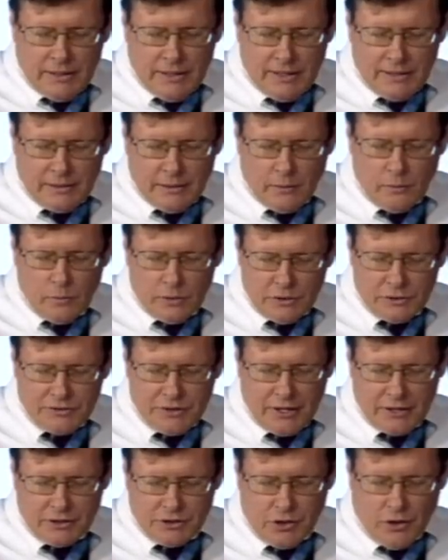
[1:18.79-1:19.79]
and that will
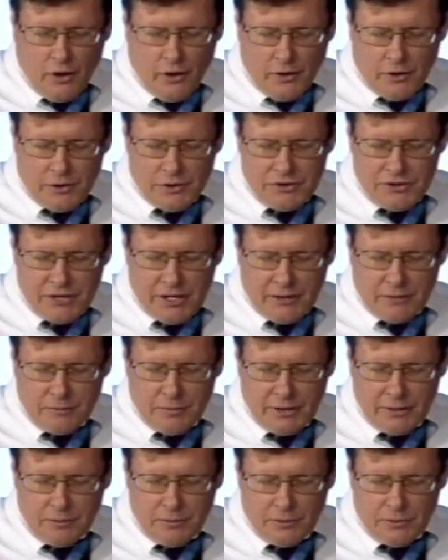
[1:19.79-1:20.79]
touch hearts,
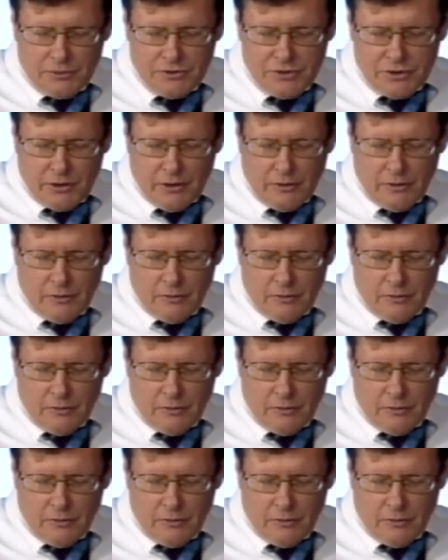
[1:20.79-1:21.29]
and people's